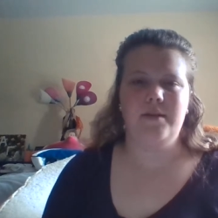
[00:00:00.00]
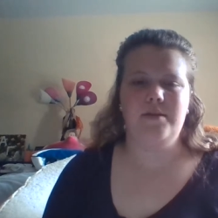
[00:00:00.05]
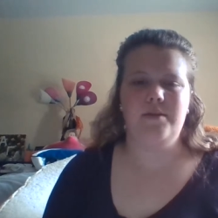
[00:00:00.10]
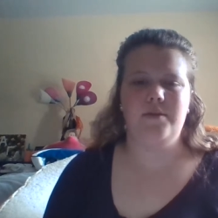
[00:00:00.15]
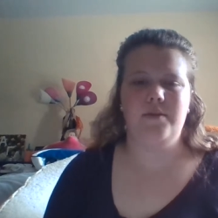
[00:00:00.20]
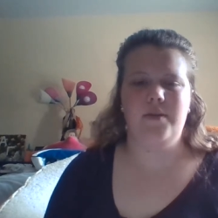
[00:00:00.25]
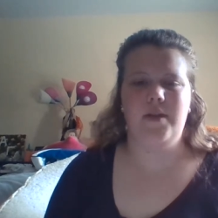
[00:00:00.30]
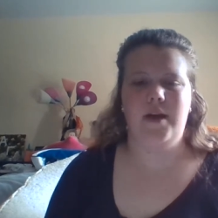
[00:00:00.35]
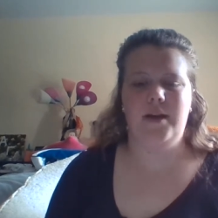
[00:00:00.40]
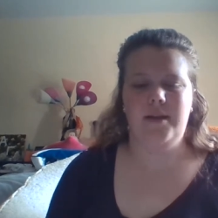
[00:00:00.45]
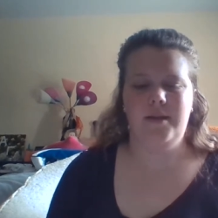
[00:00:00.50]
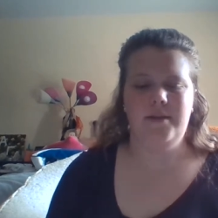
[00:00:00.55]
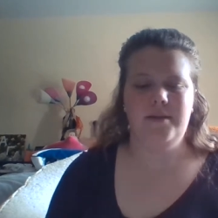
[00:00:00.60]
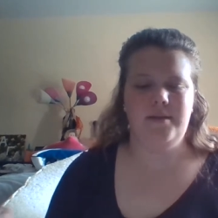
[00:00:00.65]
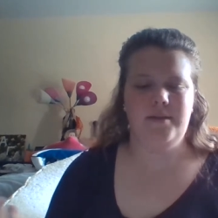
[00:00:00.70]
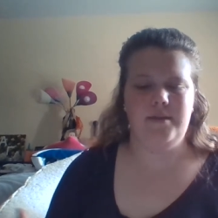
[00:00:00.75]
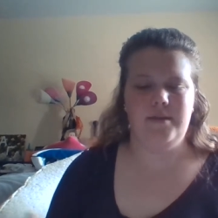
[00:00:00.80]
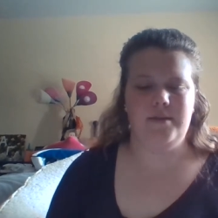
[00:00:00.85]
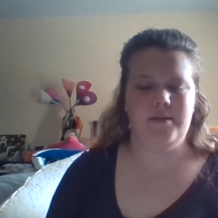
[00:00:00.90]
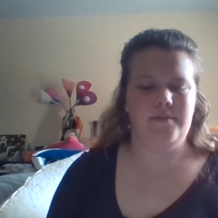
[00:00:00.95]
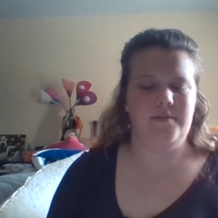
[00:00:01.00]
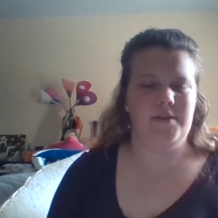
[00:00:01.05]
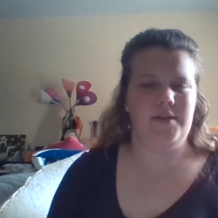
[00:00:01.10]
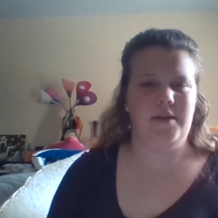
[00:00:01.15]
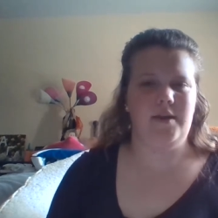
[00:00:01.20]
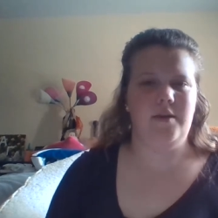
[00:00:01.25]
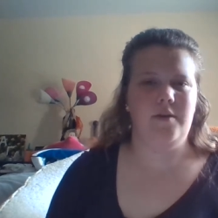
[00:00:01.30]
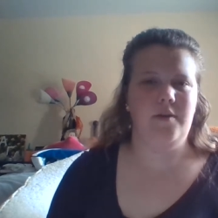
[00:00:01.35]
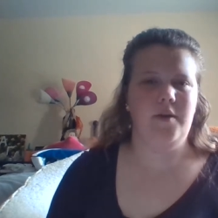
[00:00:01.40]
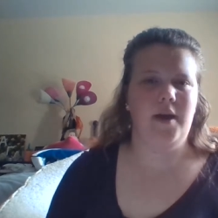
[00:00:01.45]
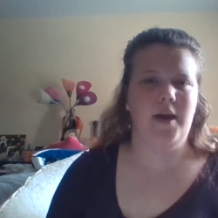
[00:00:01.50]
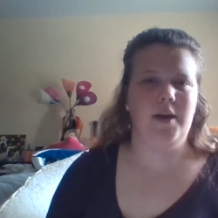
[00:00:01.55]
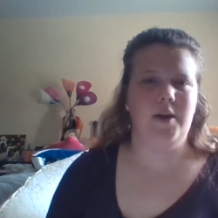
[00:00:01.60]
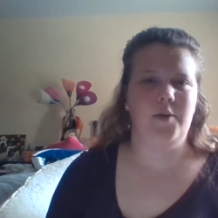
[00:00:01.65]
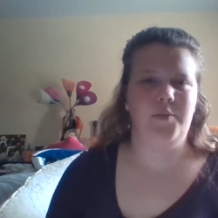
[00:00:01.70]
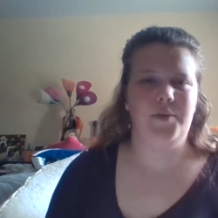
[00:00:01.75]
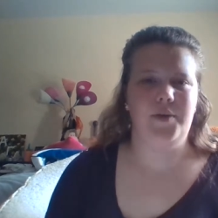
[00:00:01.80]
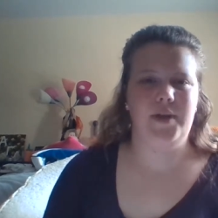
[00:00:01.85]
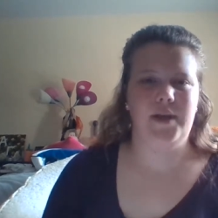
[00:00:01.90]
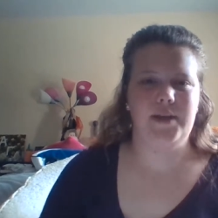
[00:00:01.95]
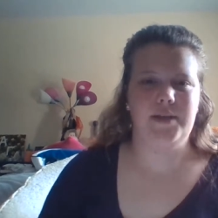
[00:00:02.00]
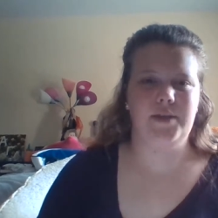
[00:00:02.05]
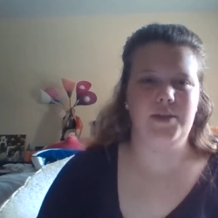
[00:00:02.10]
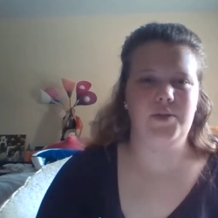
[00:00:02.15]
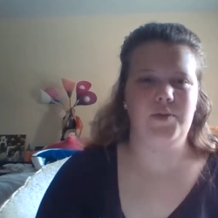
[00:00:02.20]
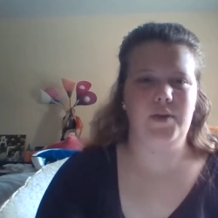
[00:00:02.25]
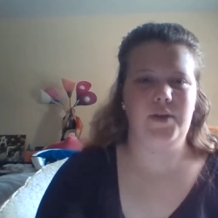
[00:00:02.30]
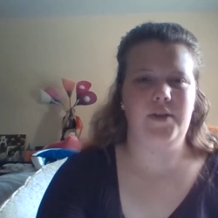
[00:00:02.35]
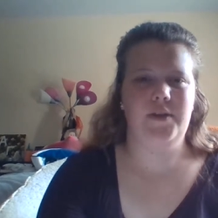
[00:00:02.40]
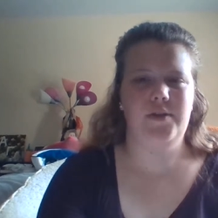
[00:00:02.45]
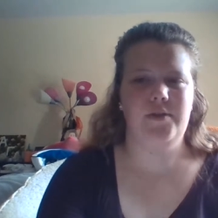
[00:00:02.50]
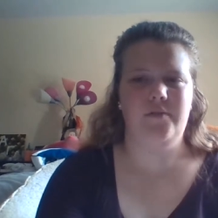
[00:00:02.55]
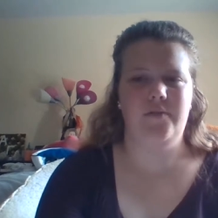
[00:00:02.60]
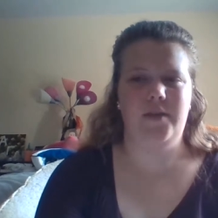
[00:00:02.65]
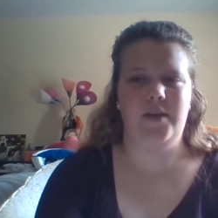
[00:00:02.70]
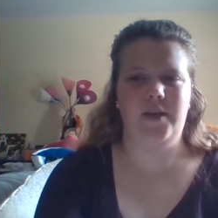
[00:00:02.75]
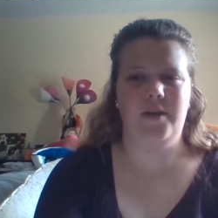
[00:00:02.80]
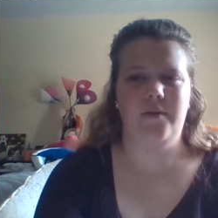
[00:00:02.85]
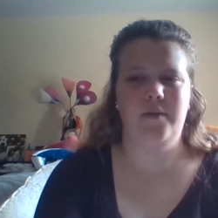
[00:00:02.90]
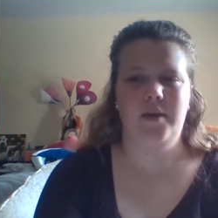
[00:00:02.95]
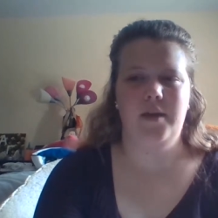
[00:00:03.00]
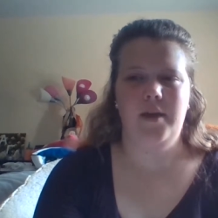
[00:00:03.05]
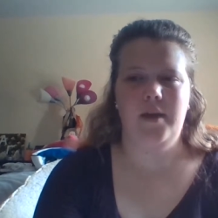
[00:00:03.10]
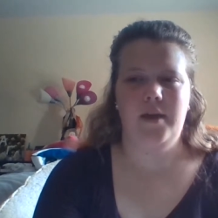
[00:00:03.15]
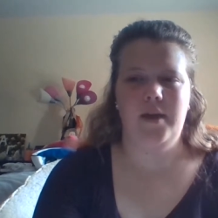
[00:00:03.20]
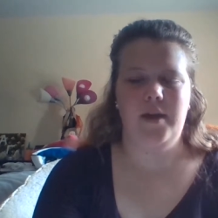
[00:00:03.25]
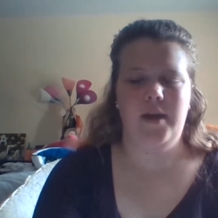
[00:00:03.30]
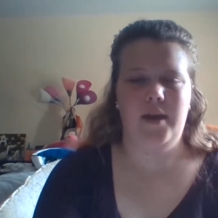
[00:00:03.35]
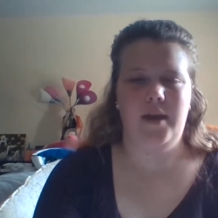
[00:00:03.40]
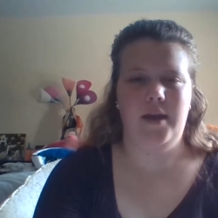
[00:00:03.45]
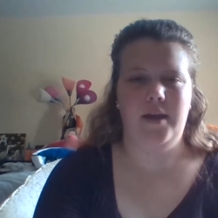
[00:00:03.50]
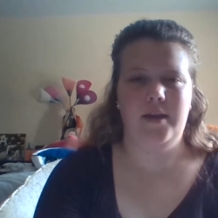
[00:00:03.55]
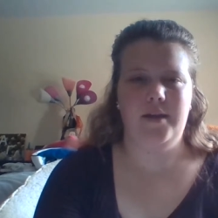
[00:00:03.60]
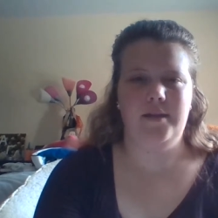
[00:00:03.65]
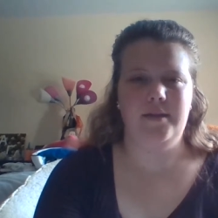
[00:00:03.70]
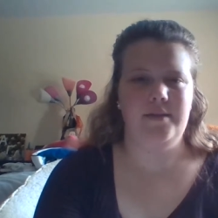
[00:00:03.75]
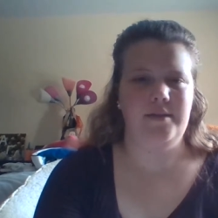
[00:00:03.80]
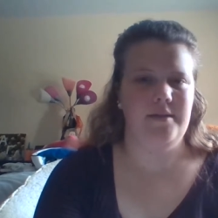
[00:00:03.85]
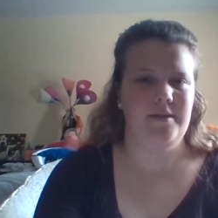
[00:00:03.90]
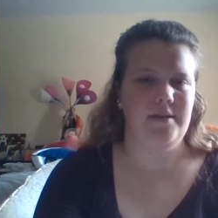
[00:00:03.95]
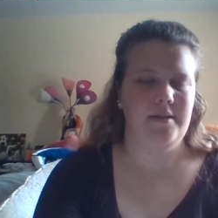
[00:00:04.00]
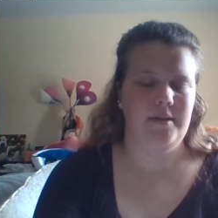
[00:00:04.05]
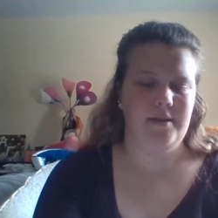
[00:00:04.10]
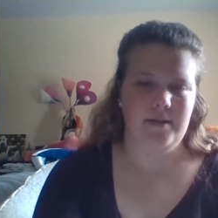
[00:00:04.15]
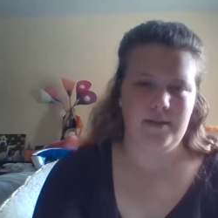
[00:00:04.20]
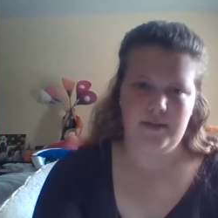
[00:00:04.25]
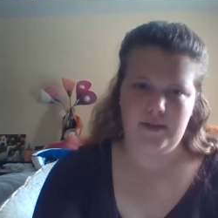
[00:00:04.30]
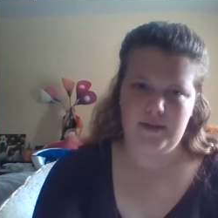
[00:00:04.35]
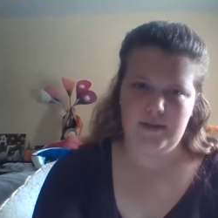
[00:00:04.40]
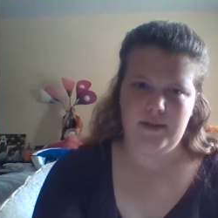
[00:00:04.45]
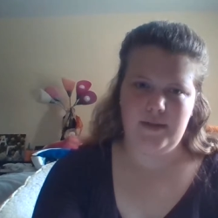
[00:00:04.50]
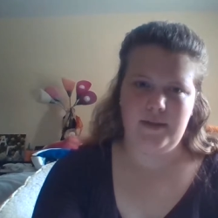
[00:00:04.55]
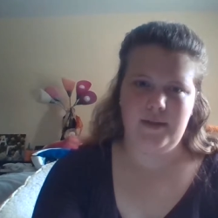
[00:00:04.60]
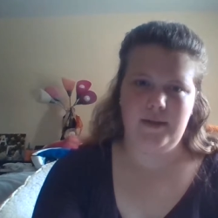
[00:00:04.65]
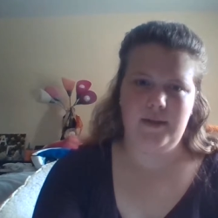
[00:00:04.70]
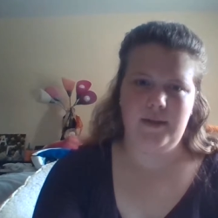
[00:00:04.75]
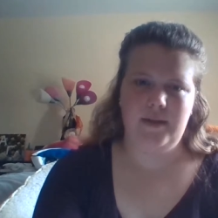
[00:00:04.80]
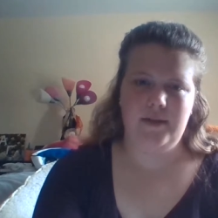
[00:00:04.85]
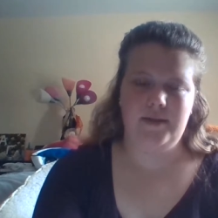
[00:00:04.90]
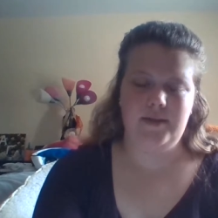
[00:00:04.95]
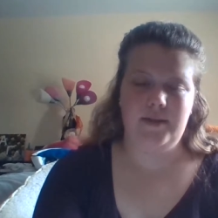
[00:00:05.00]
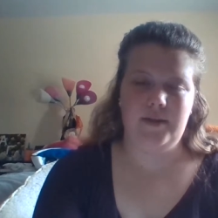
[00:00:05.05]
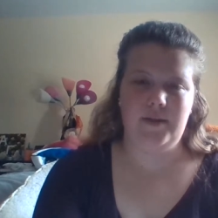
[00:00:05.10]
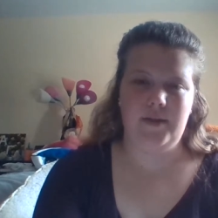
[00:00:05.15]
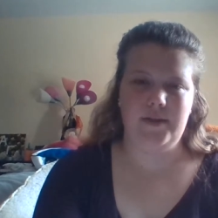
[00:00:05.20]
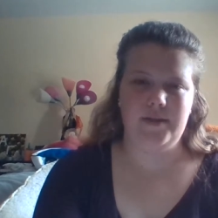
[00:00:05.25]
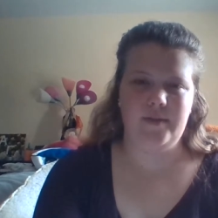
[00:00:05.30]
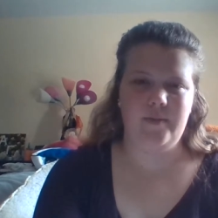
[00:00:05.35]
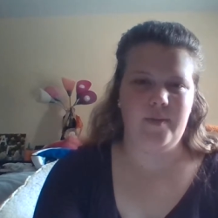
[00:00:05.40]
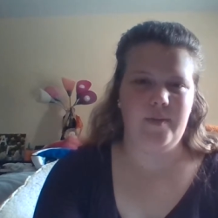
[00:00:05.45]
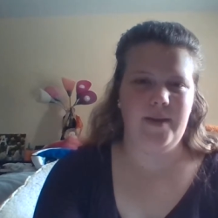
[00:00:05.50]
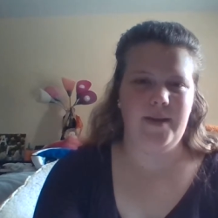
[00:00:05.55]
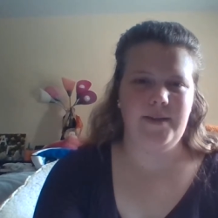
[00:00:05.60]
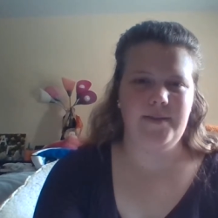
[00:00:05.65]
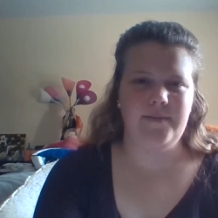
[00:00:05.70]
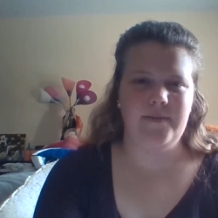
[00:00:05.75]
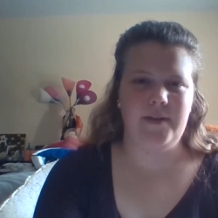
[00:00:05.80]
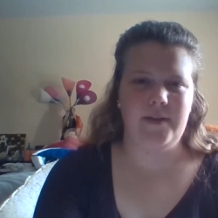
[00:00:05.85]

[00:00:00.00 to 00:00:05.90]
So, that is this video. I hope you guys enjoyed this video. And see you guys in my next